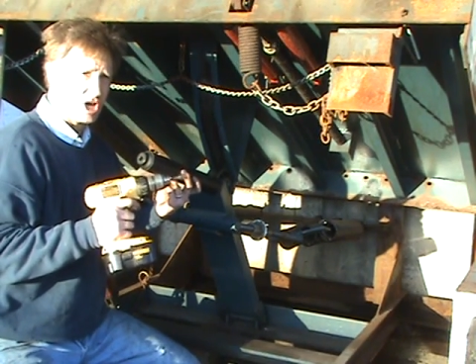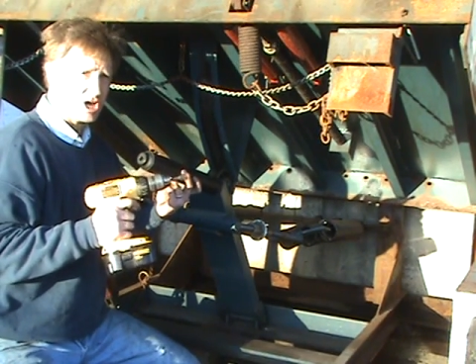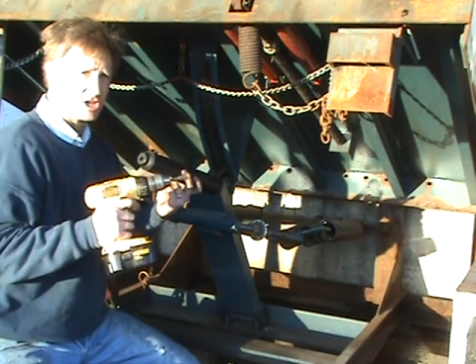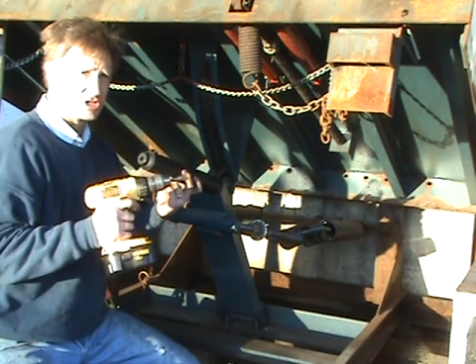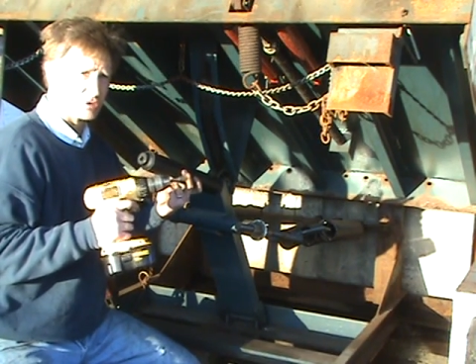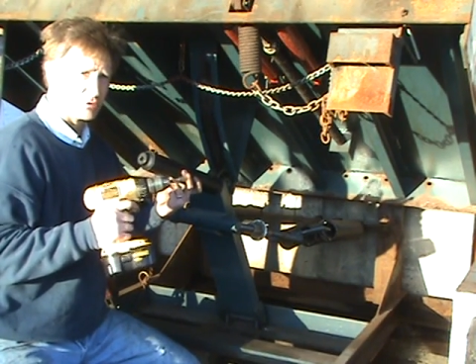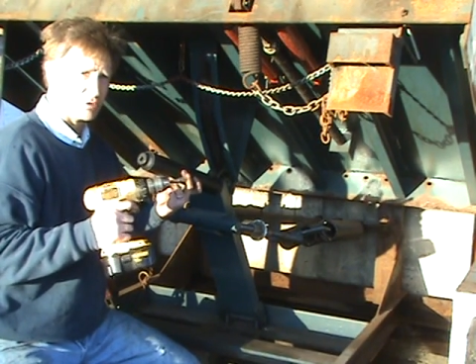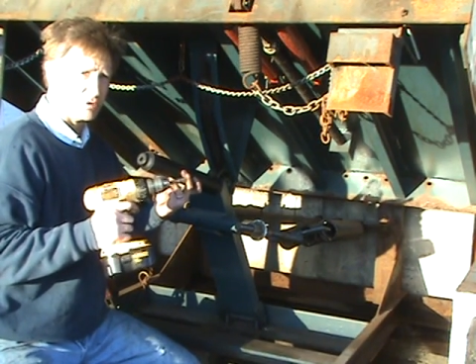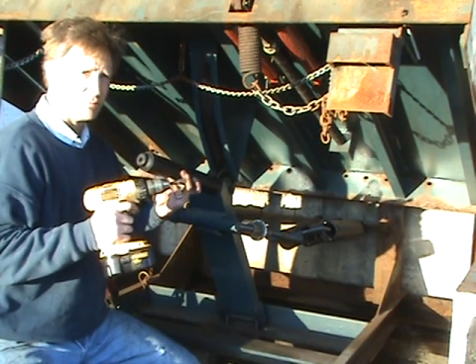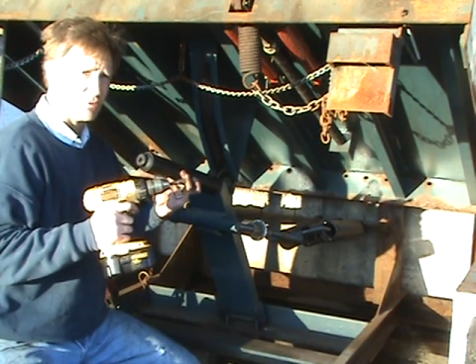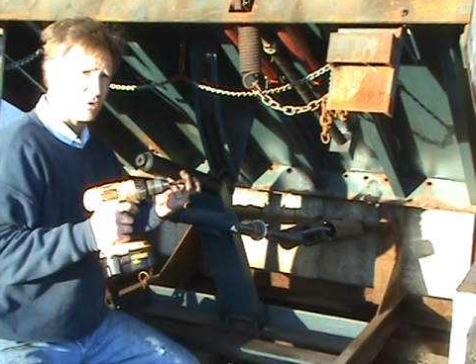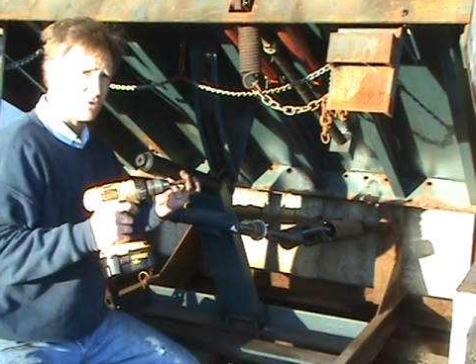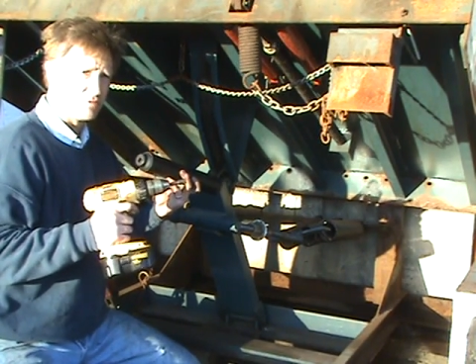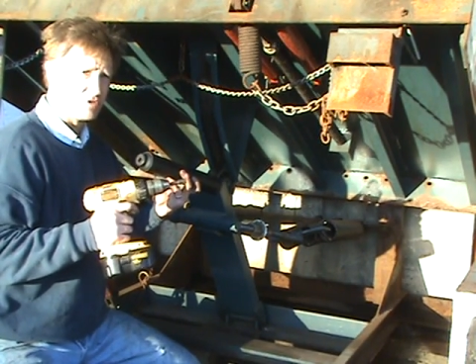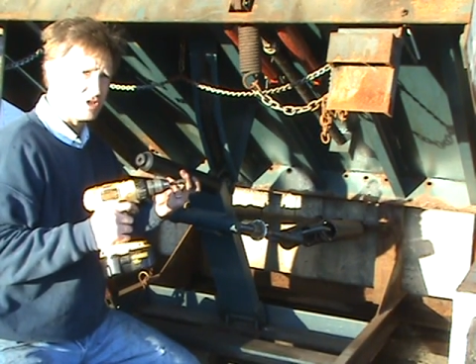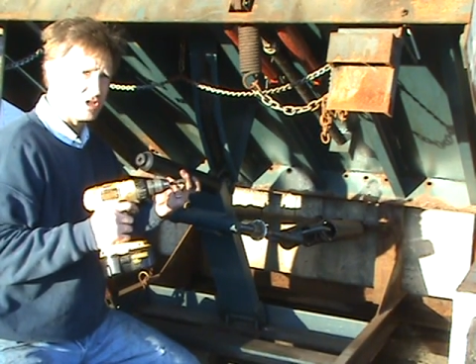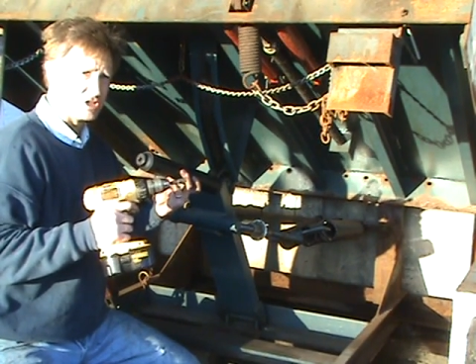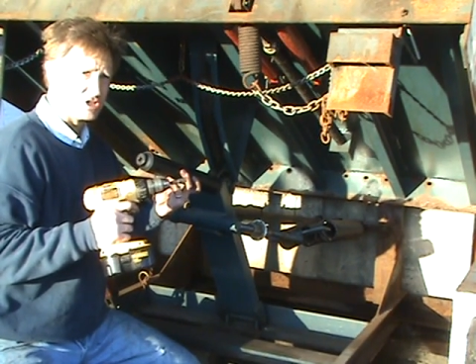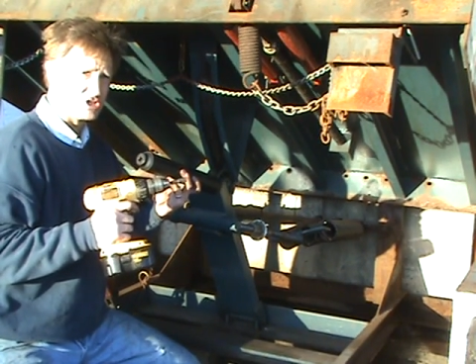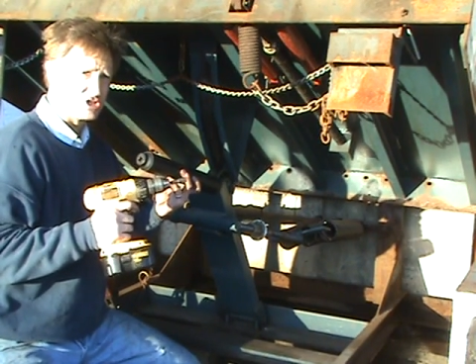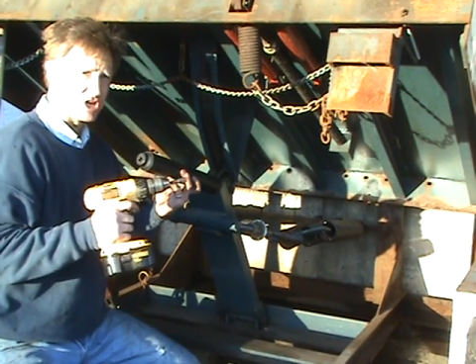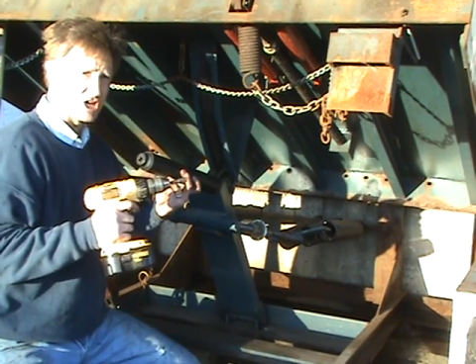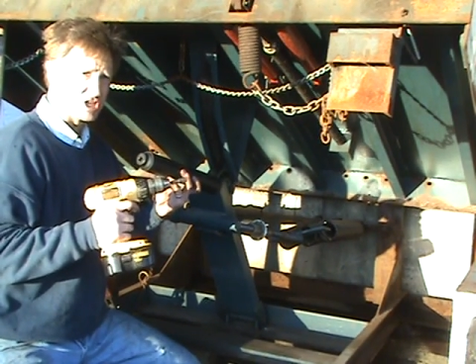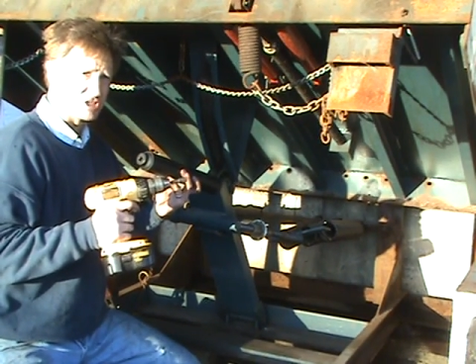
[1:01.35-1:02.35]
to remove the
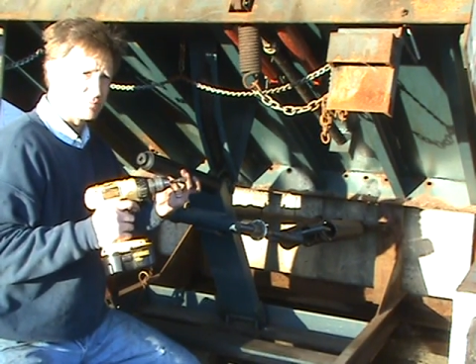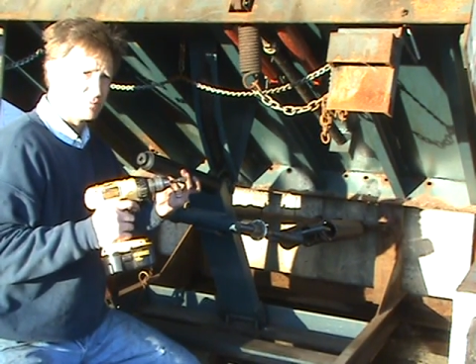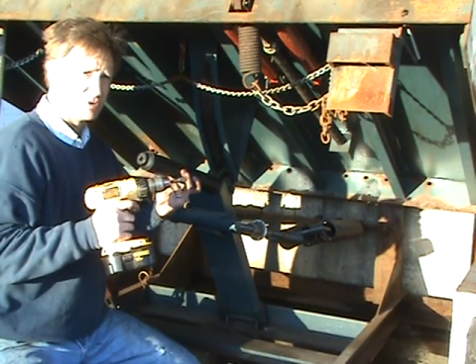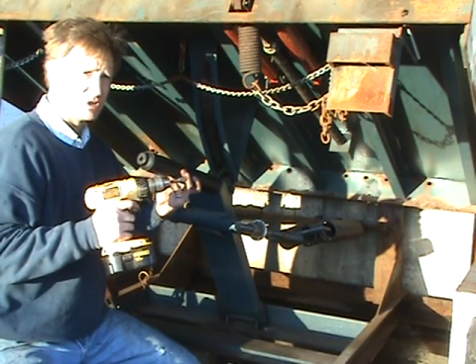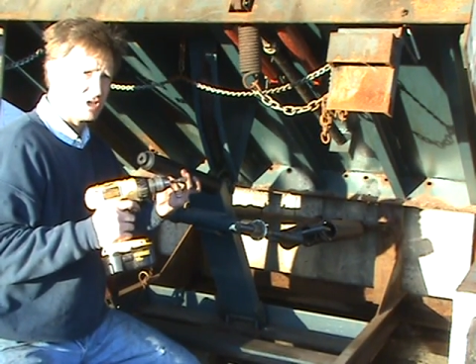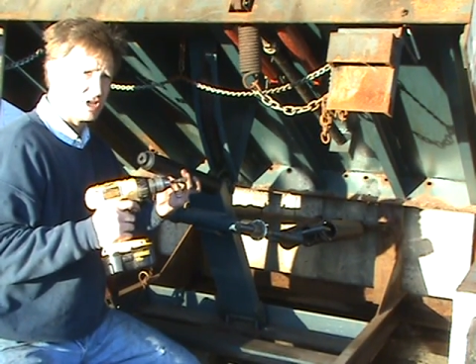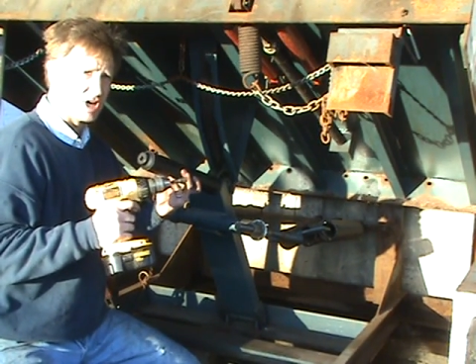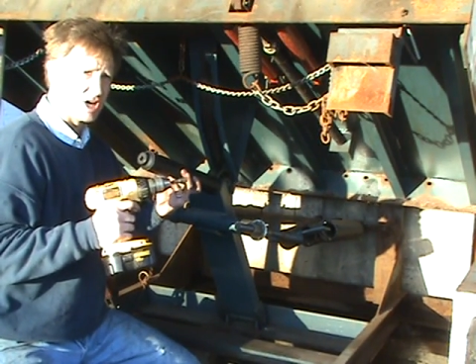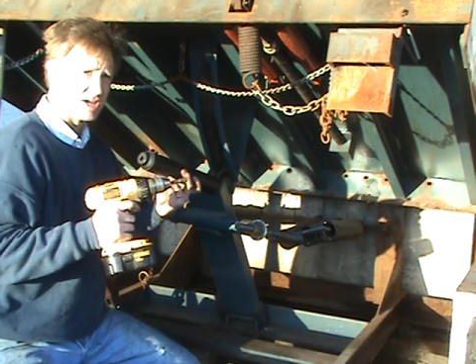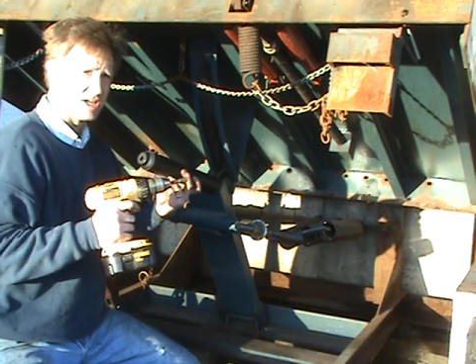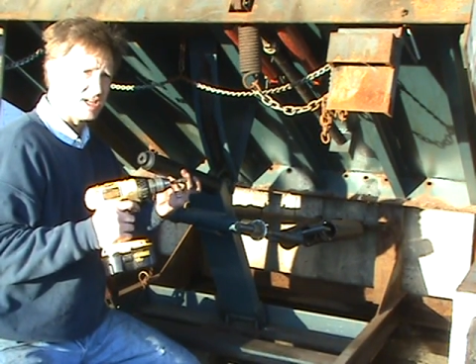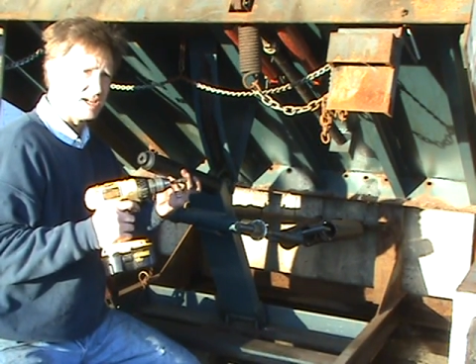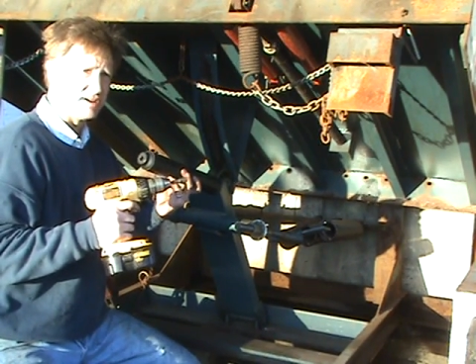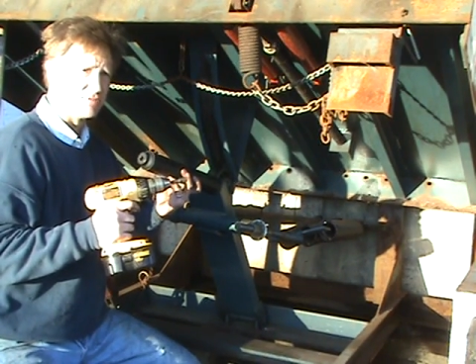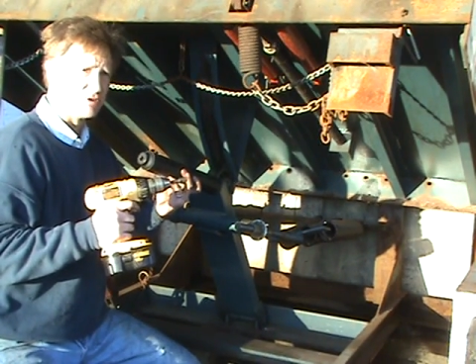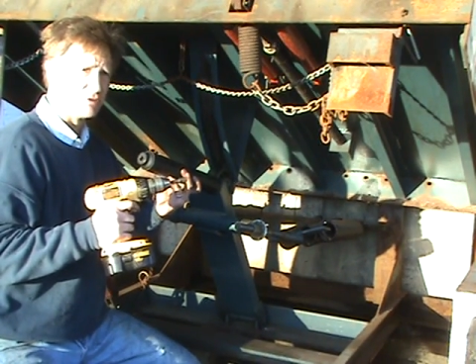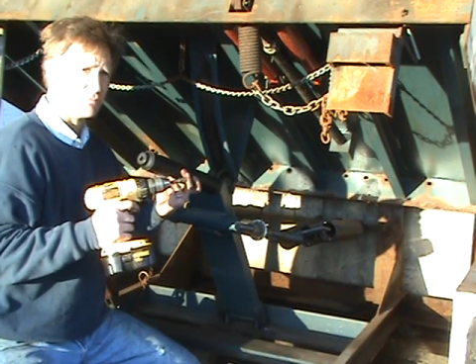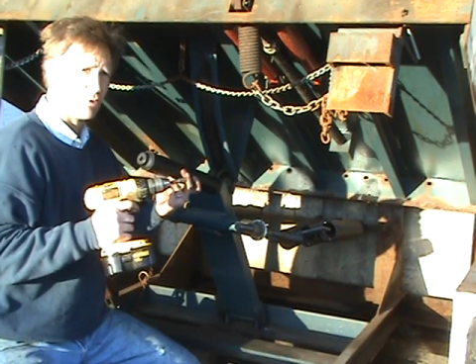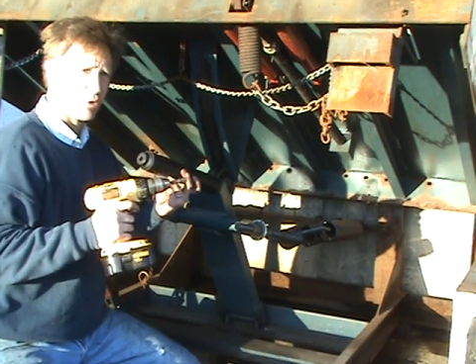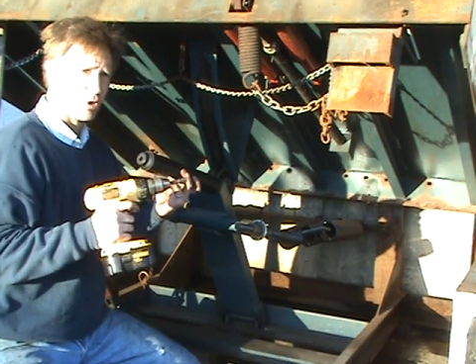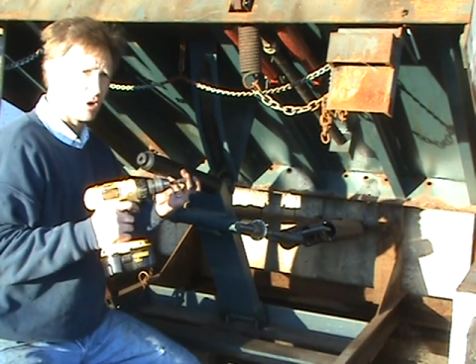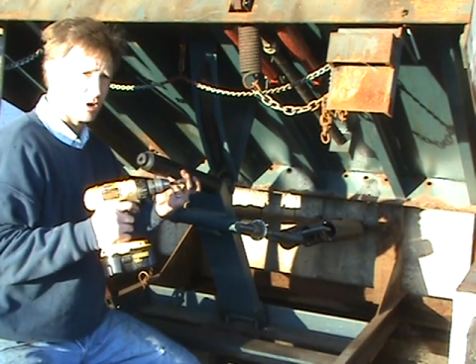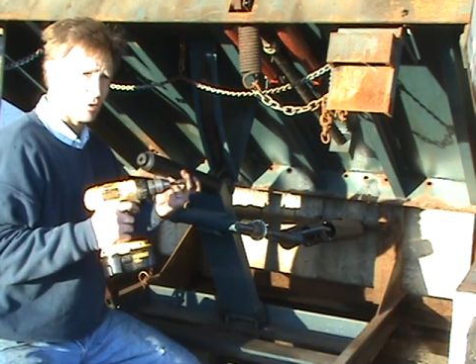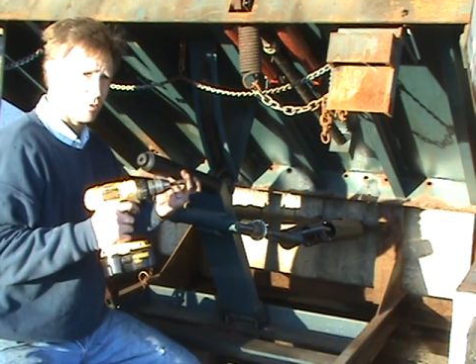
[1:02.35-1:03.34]
adjustment nut even
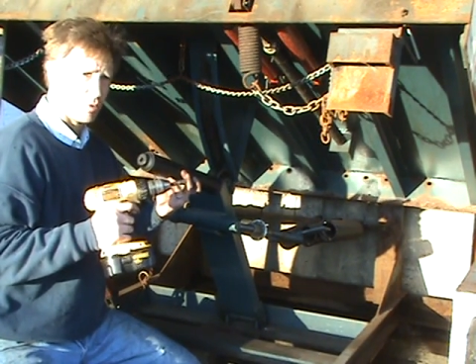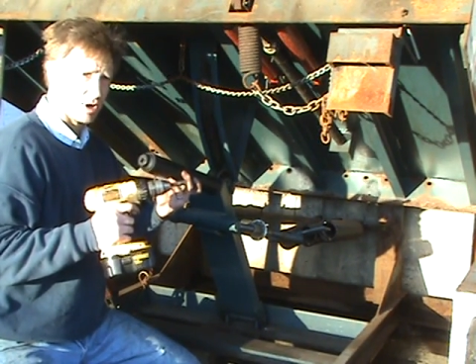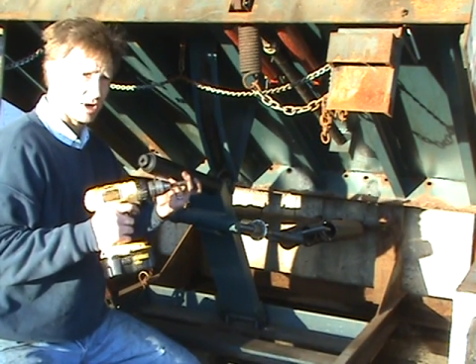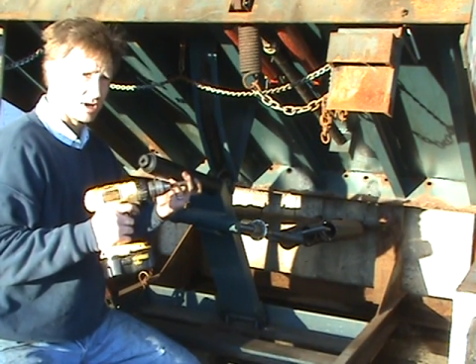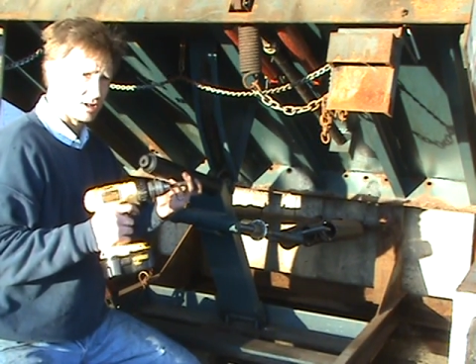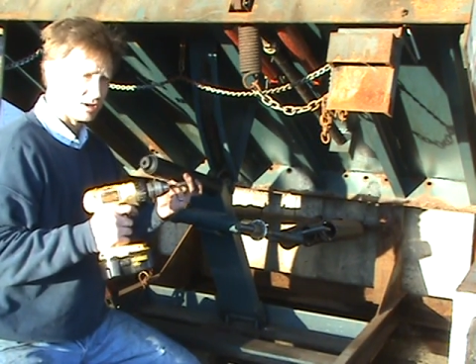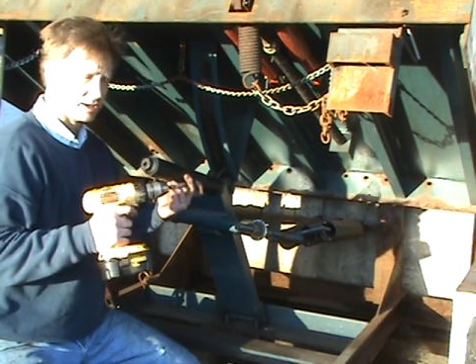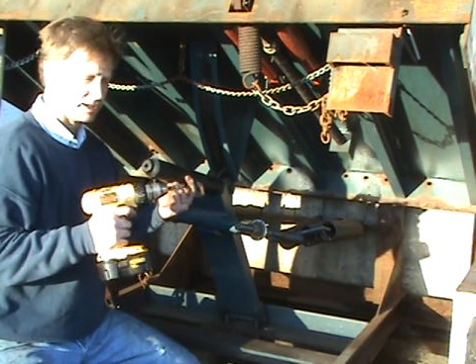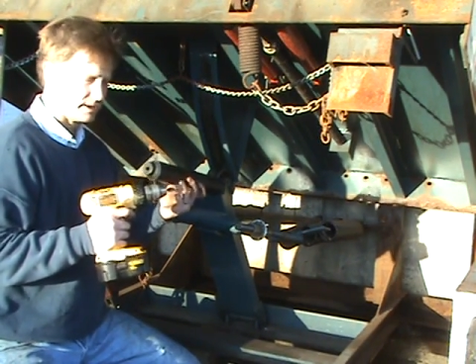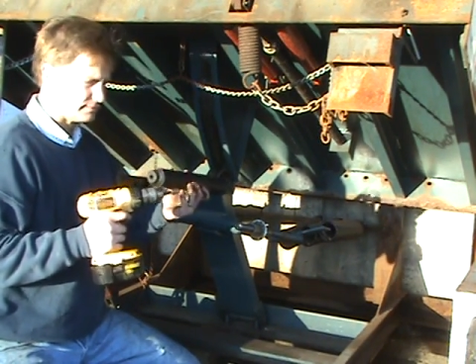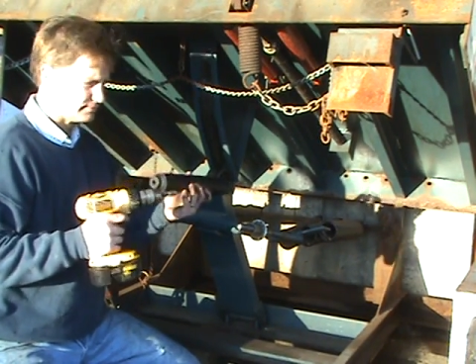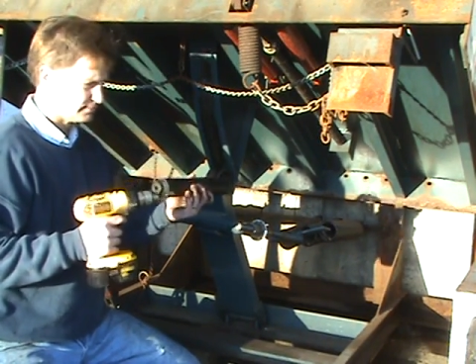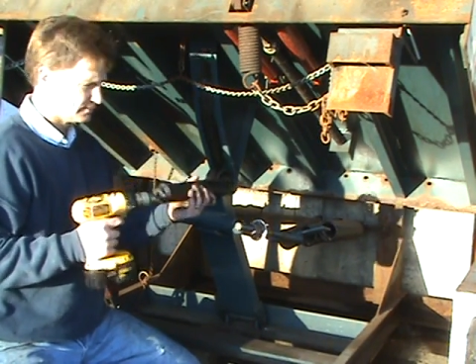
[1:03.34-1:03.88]
more quickly.